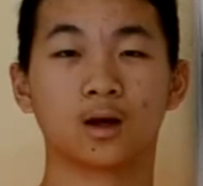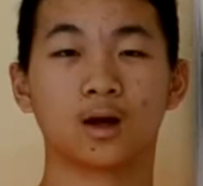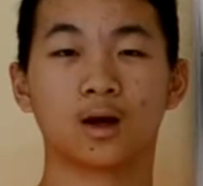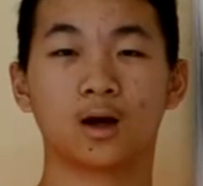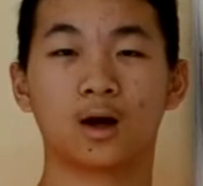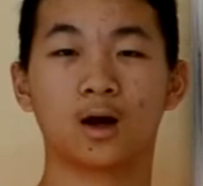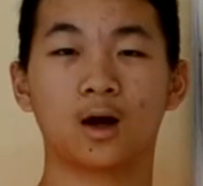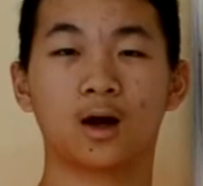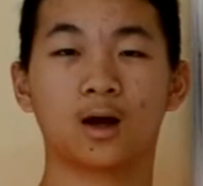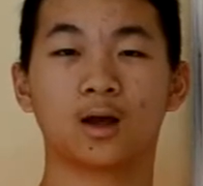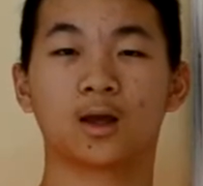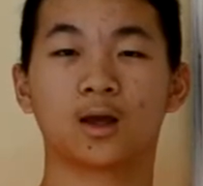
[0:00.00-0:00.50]

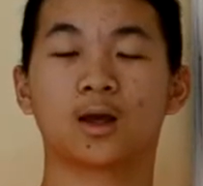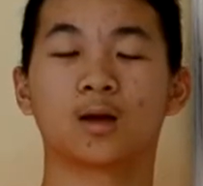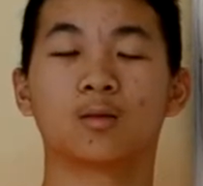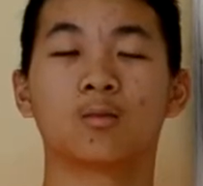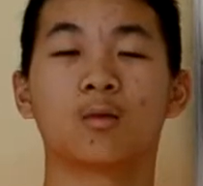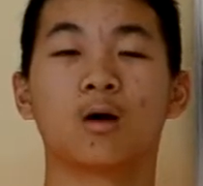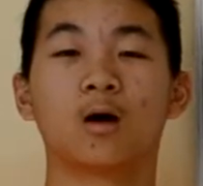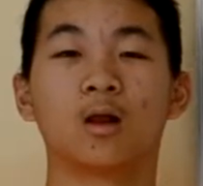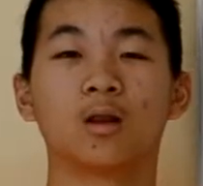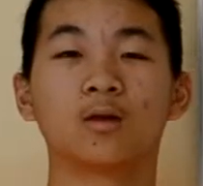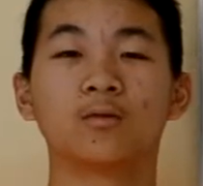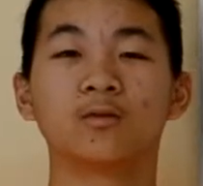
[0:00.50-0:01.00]
Hi, I'm
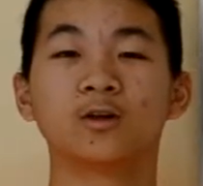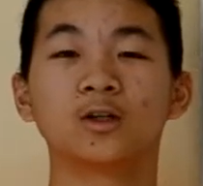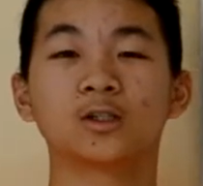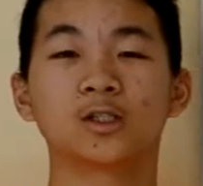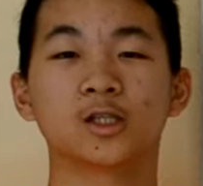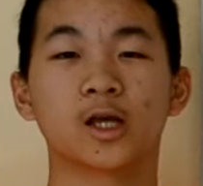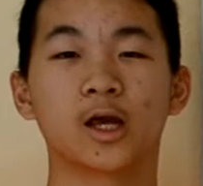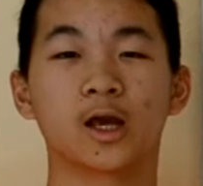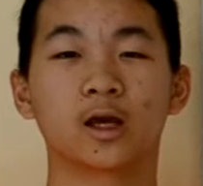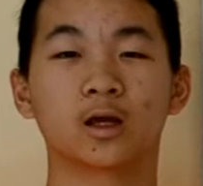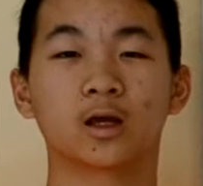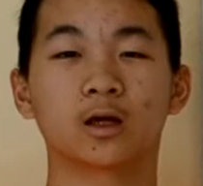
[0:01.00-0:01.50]
Oliver
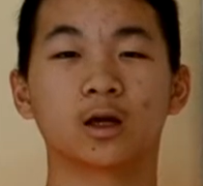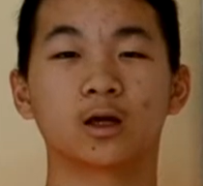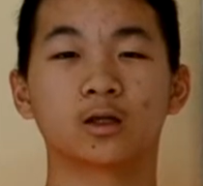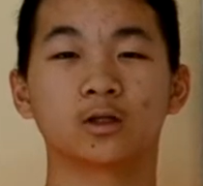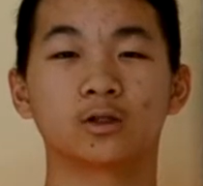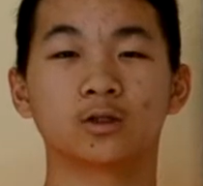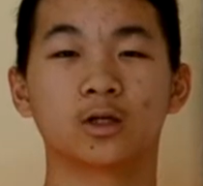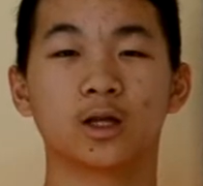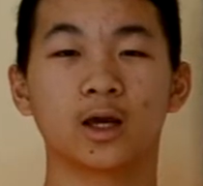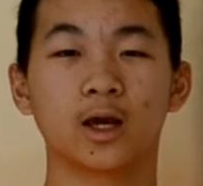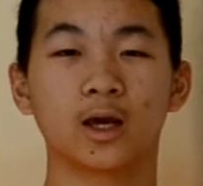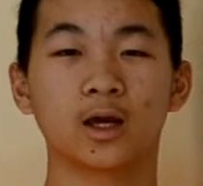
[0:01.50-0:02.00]
Jiang, and
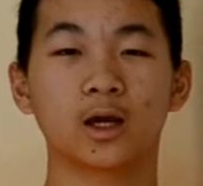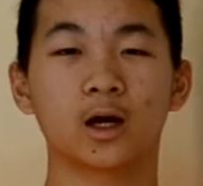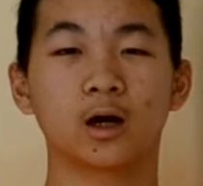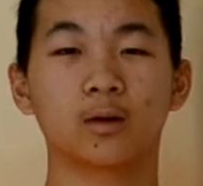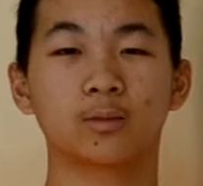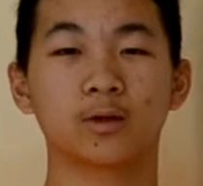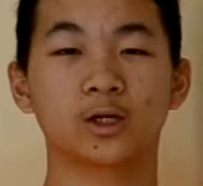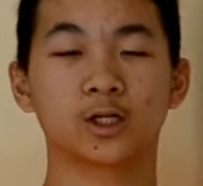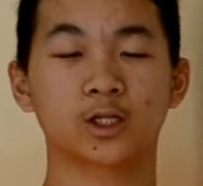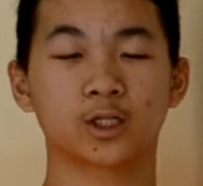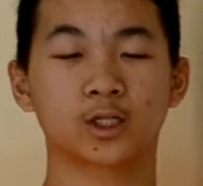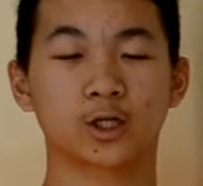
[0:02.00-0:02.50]
today I'll
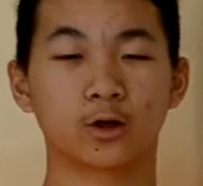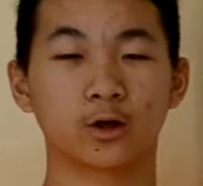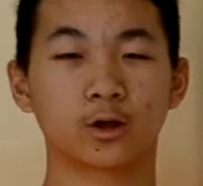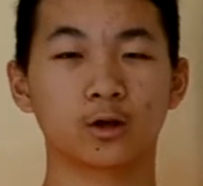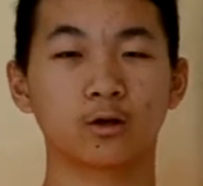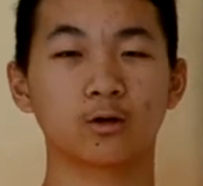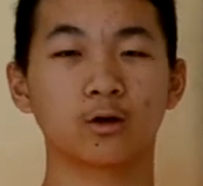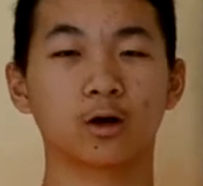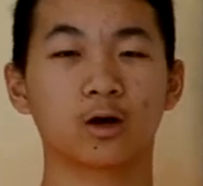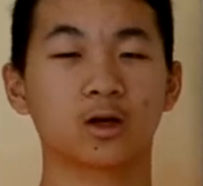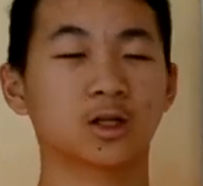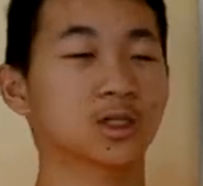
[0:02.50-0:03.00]
be showing
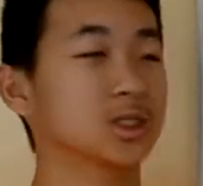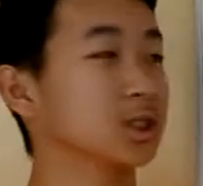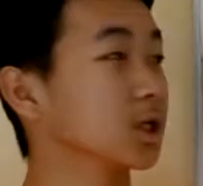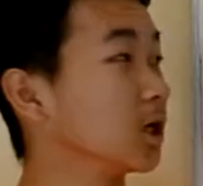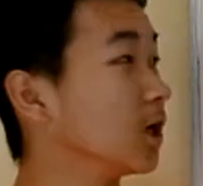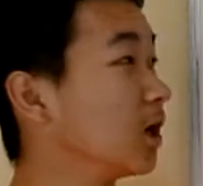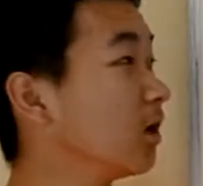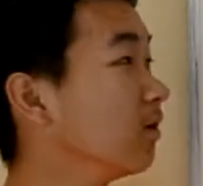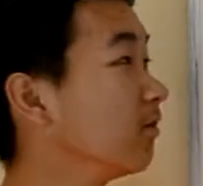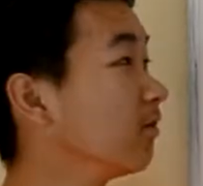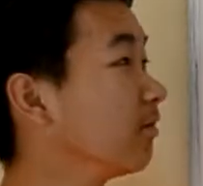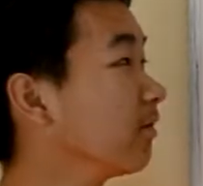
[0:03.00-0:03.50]
you how to
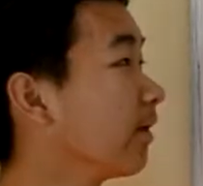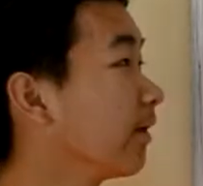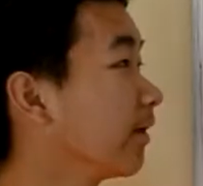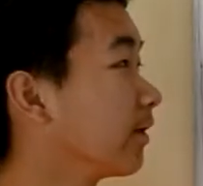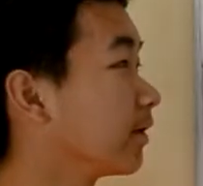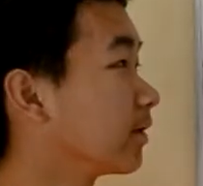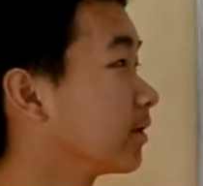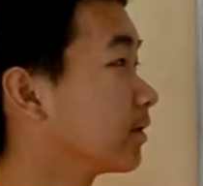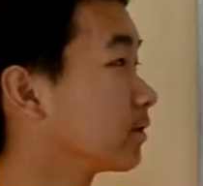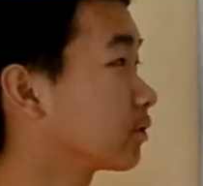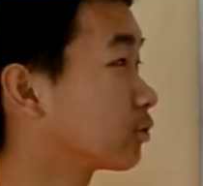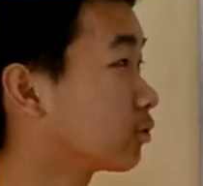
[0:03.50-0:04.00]
solve the
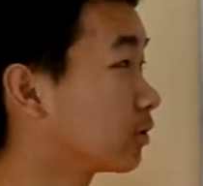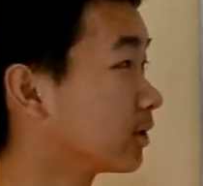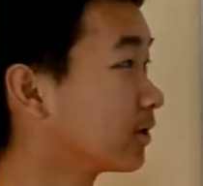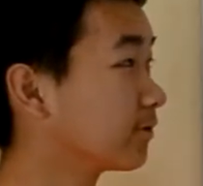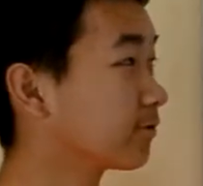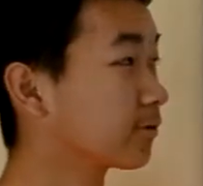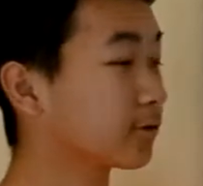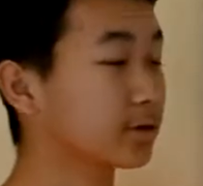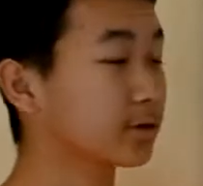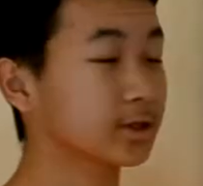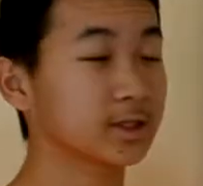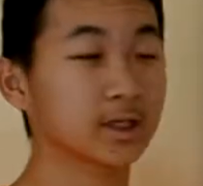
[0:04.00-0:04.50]

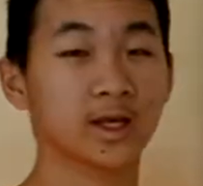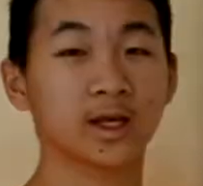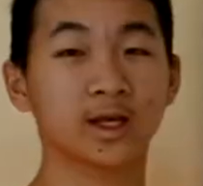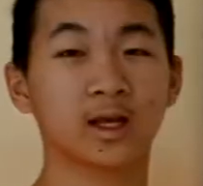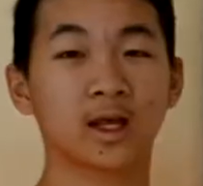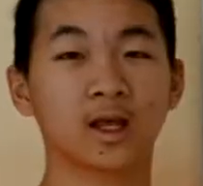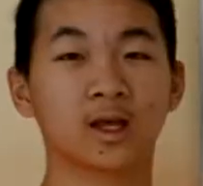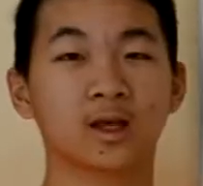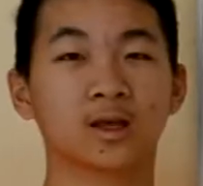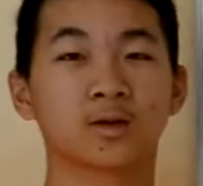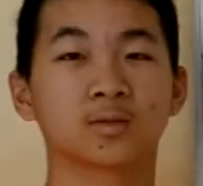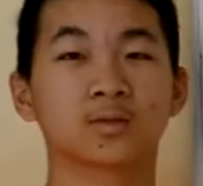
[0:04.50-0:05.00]
2014
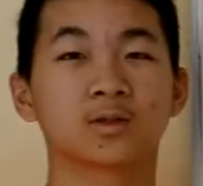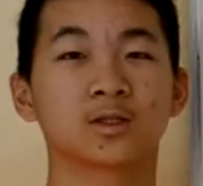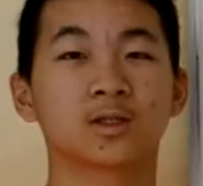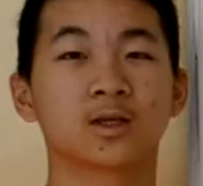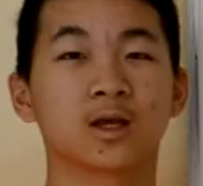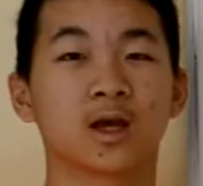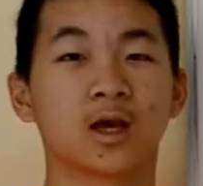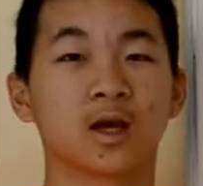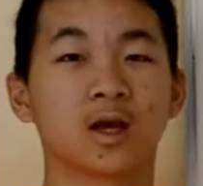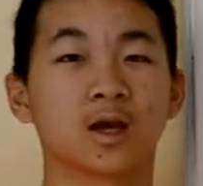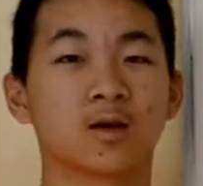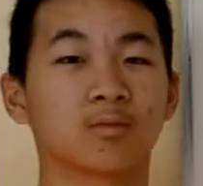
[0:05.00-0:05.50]

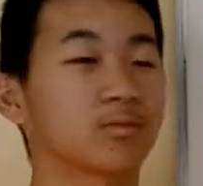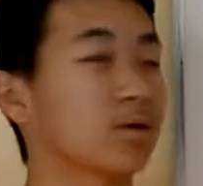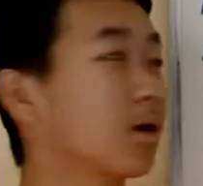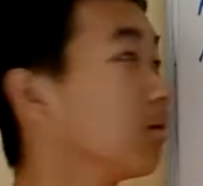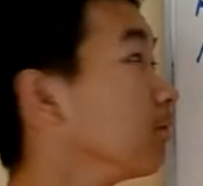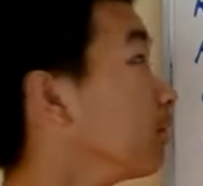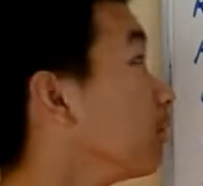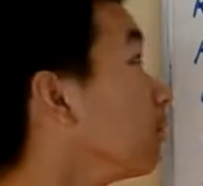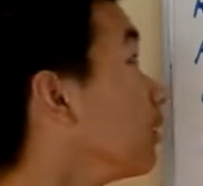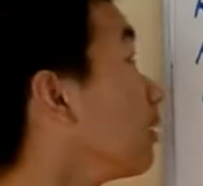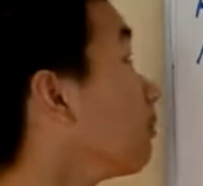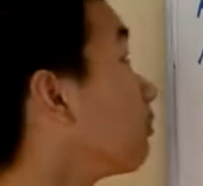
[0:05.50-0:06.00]
AMC8
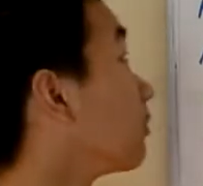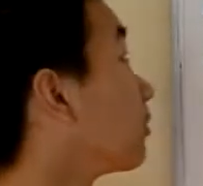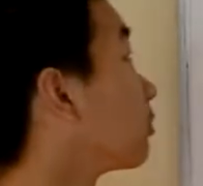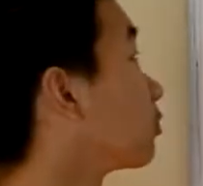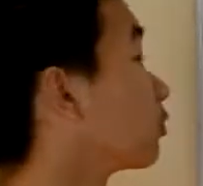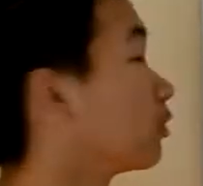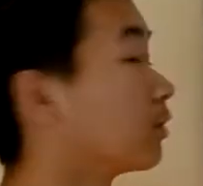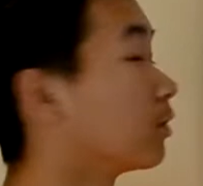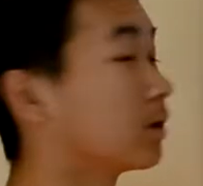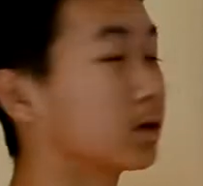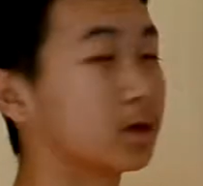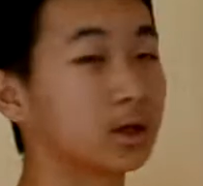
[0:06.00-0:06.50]
problem number
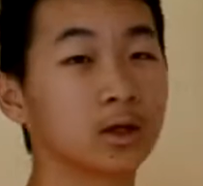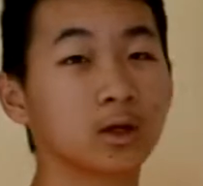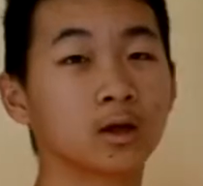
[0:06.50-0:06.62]
20.